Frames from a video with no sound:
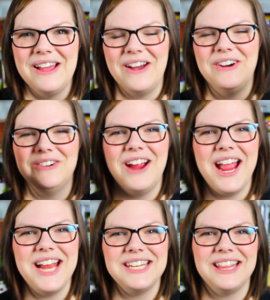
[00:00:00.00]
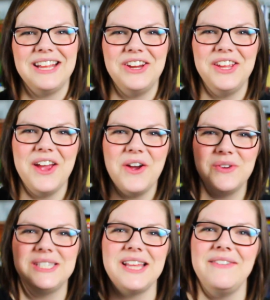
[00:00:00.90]
All right, there you go.
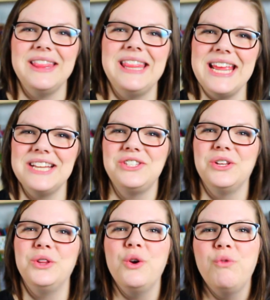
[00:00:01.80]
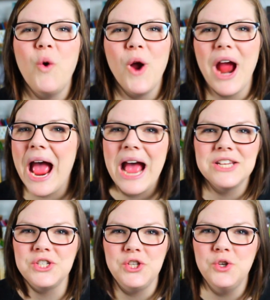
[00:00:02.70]
7 things to look for
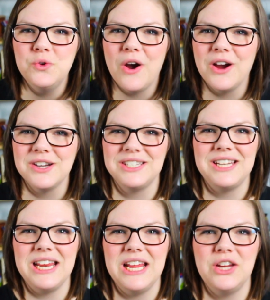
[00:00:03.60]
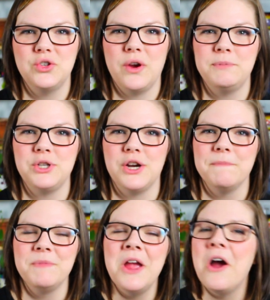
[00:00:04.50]
as you are studying Scripture.